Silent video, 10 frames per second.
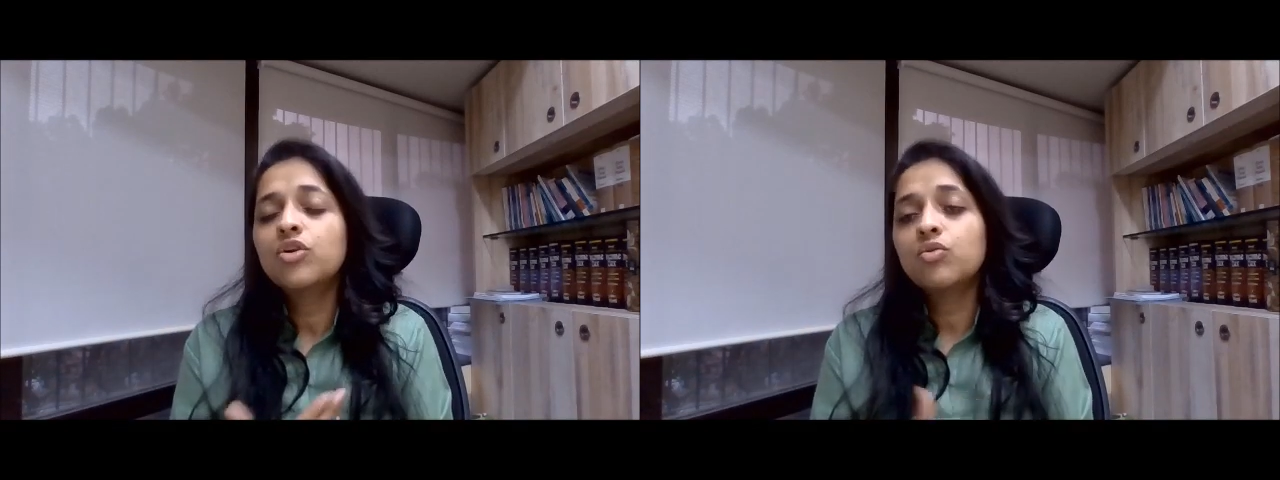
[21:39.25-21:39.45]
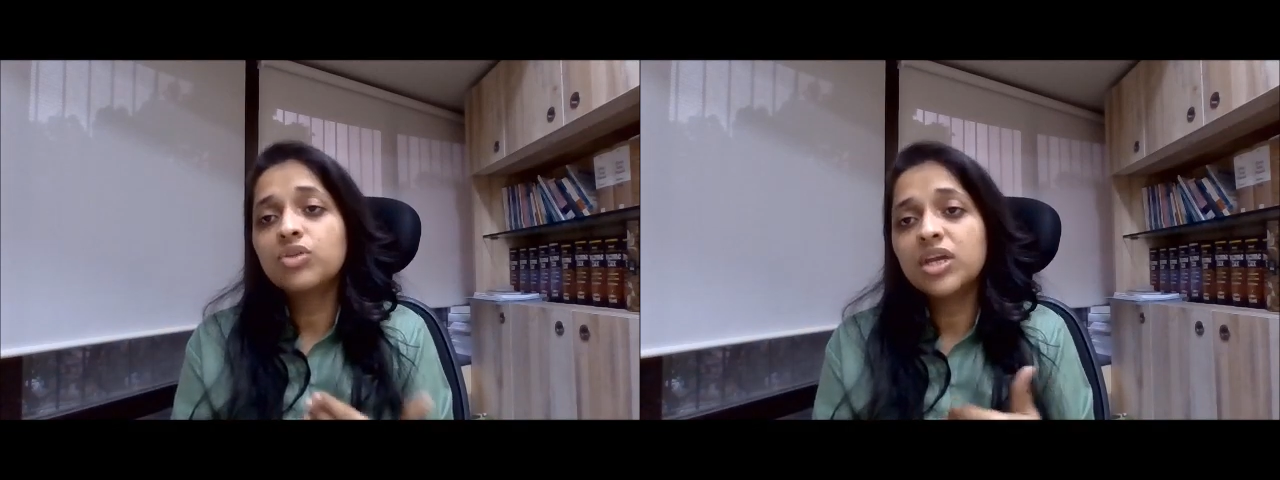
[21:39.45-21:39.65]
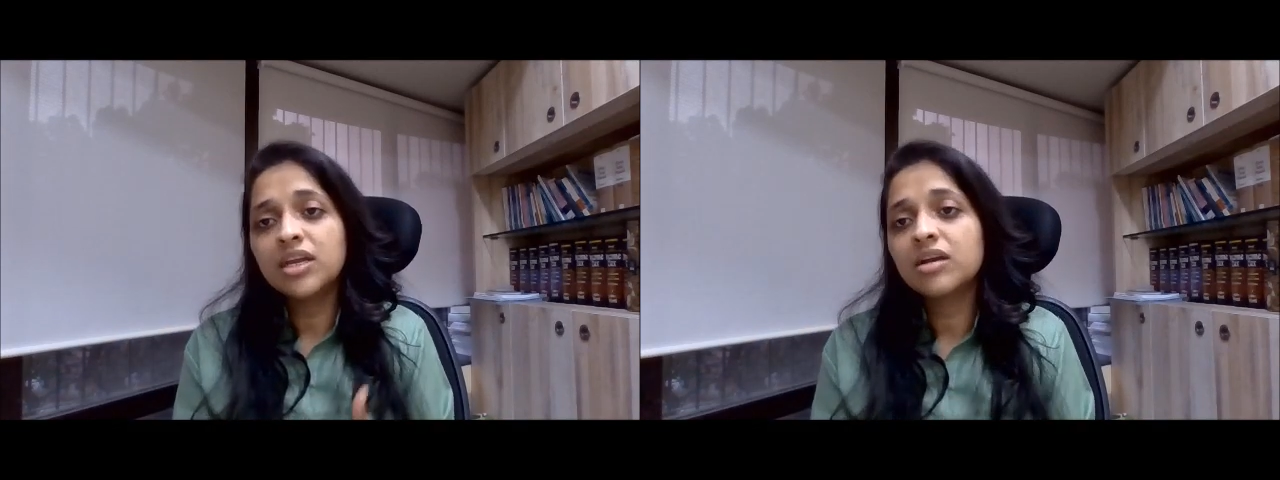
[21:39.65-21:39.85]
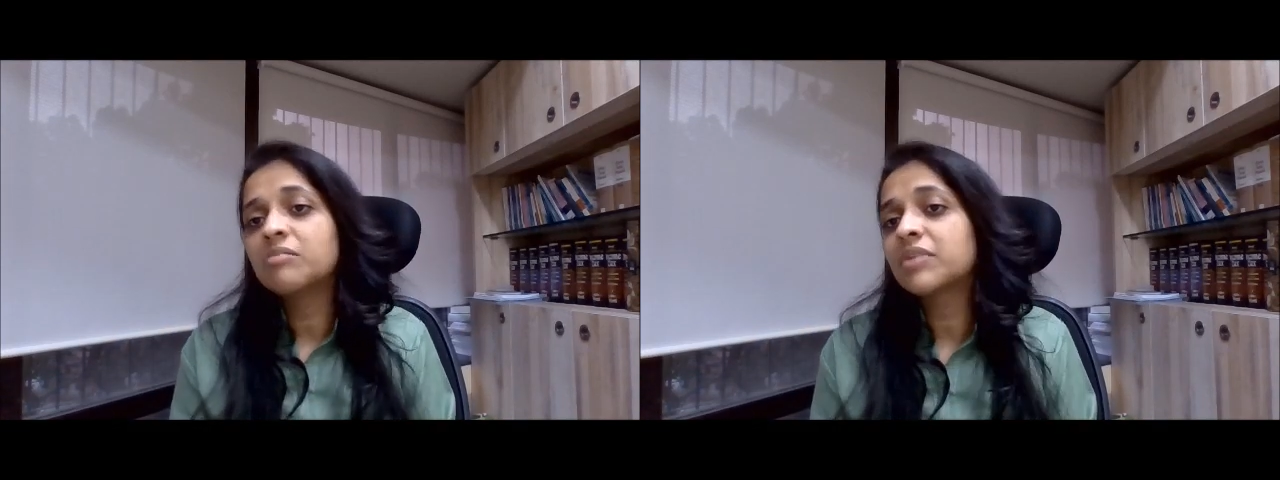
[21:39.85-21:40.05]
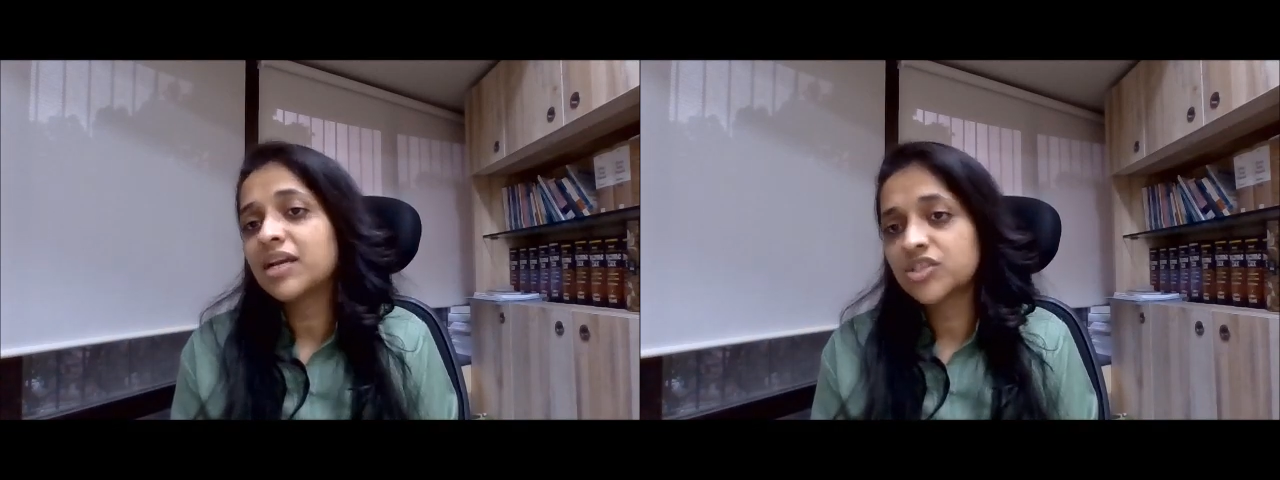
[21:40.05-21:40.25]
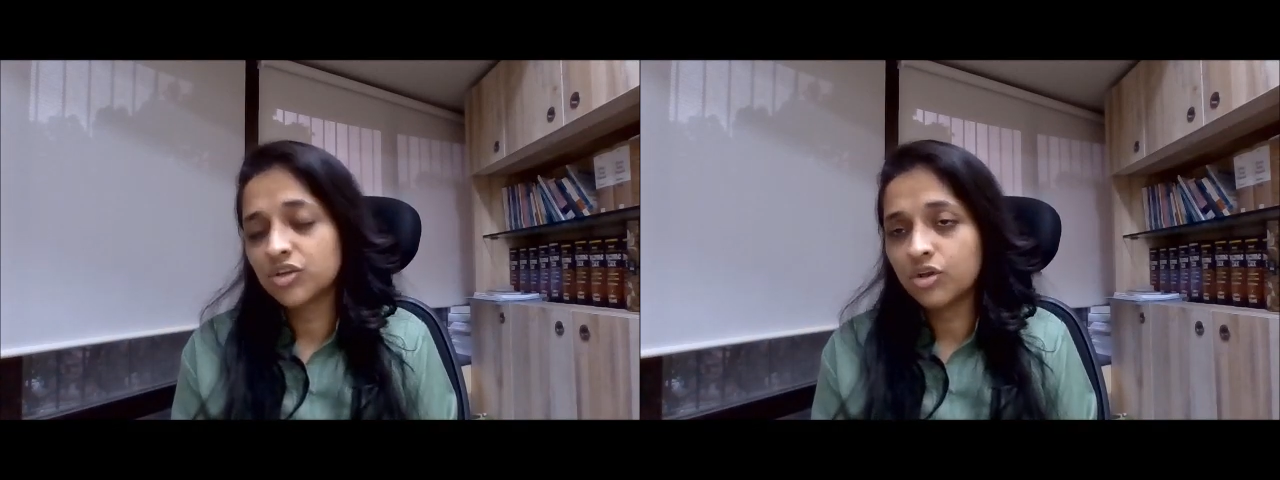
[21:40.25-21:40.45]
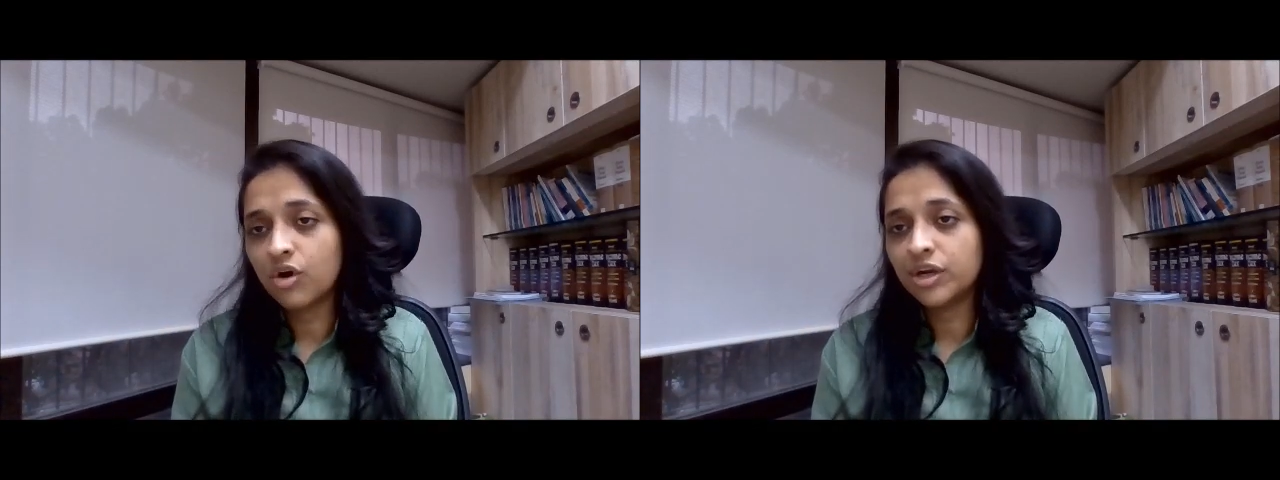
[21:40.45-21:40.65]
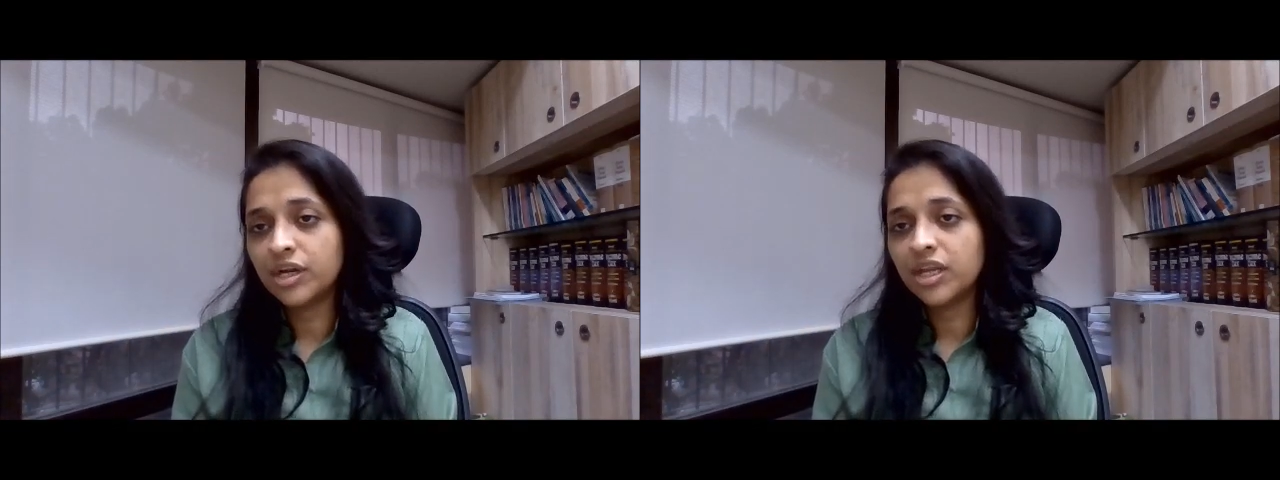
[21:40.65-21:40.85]
to the income tax
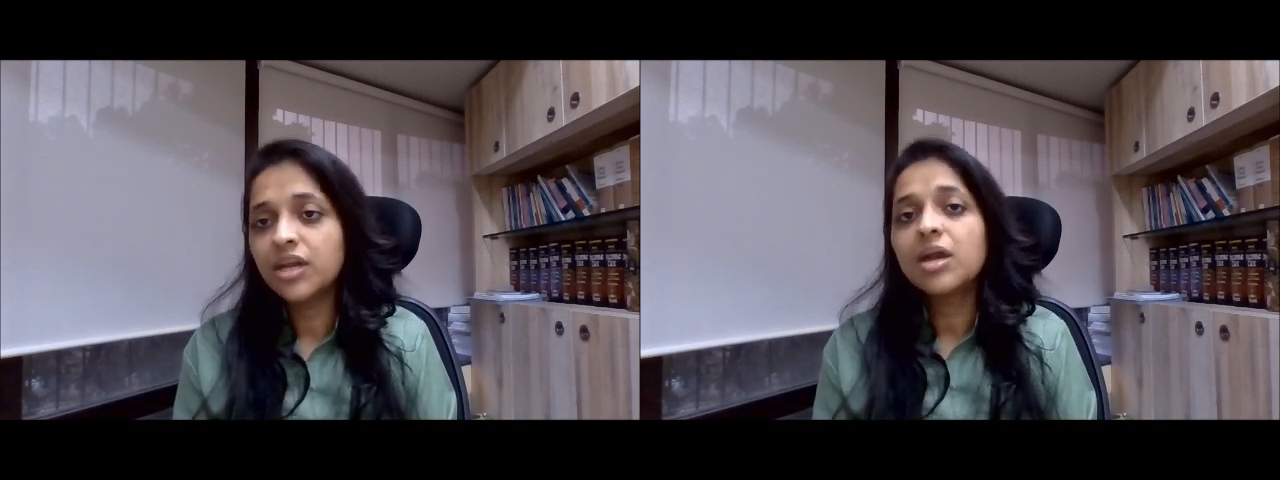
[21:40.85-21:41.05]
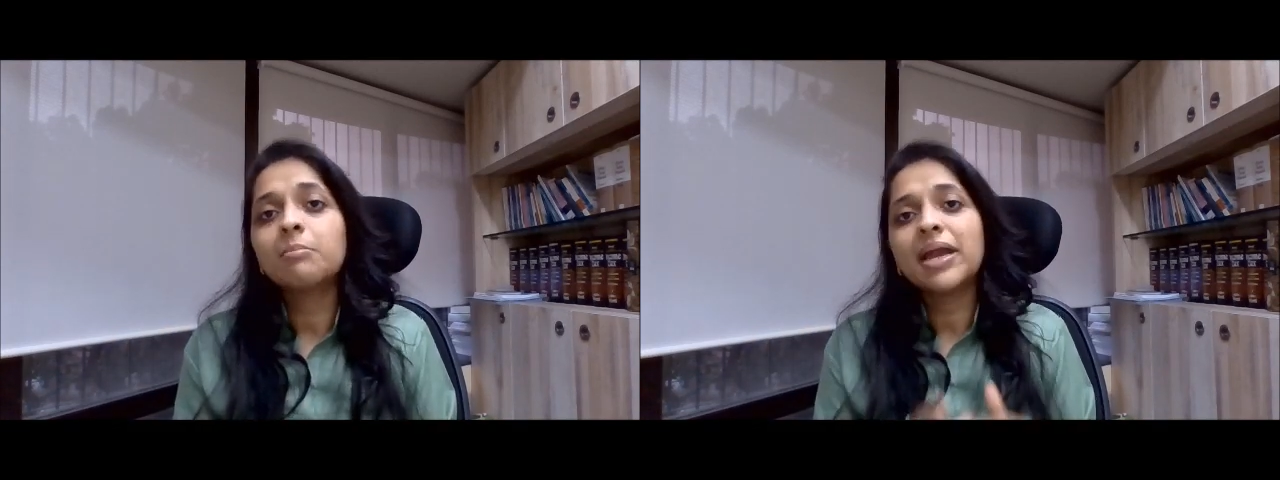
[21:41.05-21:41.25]
authority